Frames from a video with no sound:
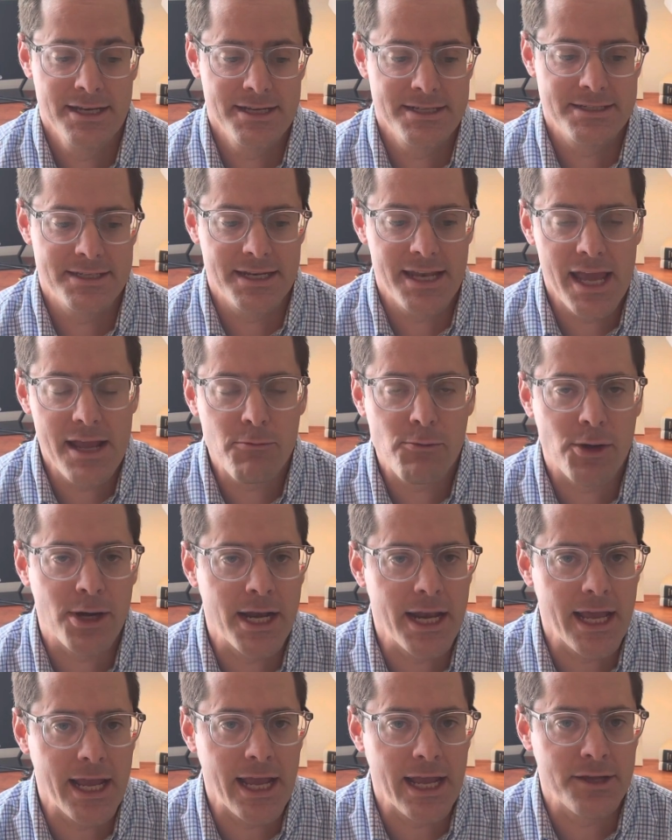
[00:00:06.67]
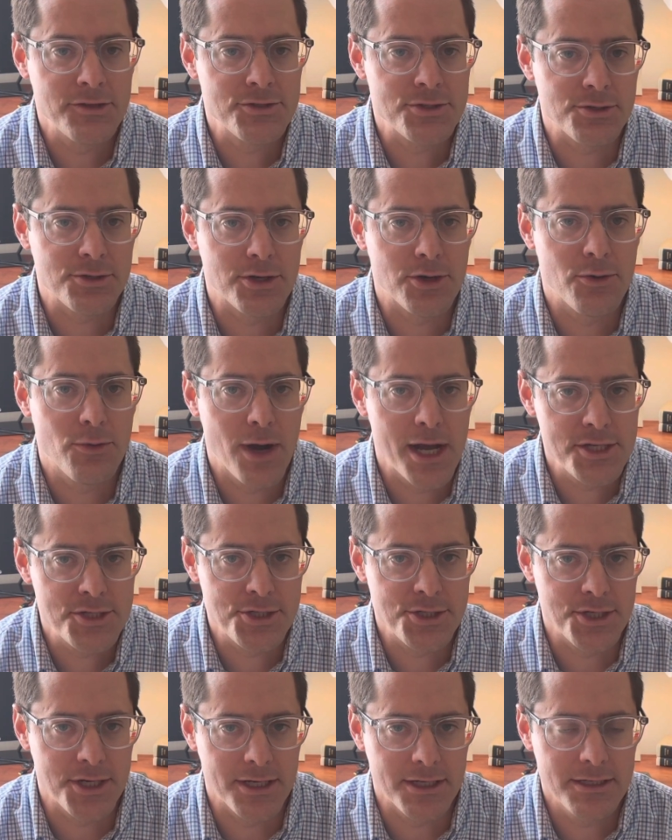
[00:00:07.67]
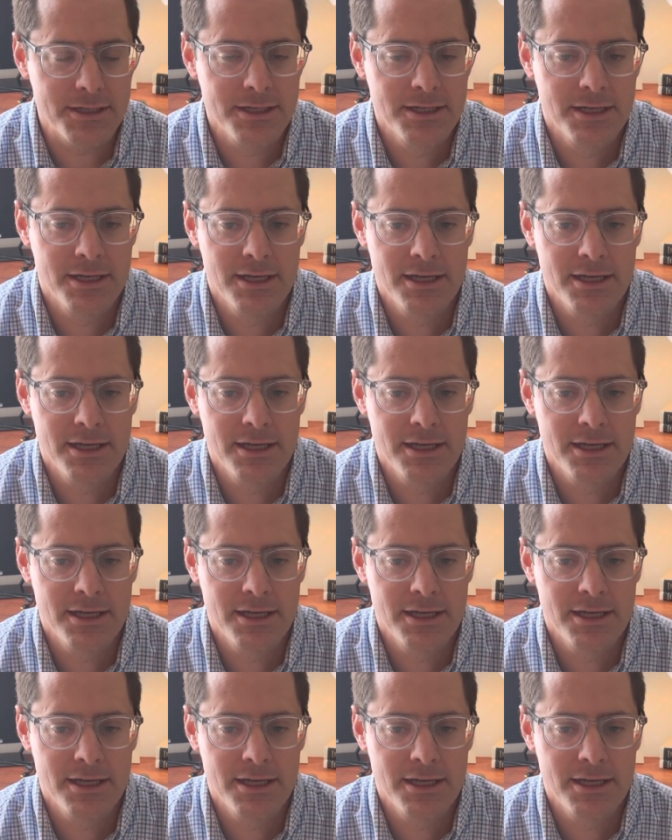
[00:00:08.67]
Today we're going to answer a question